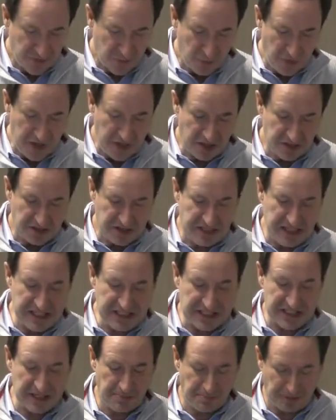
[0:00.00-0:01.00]
we are
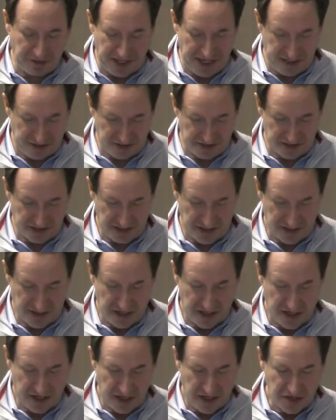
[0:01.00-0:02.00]
disciplined
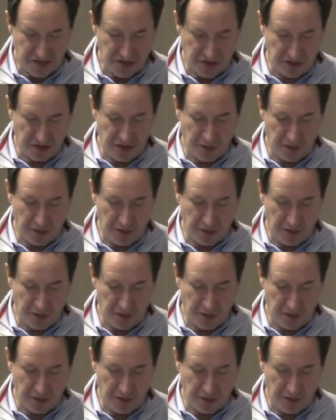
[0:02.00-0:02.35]
so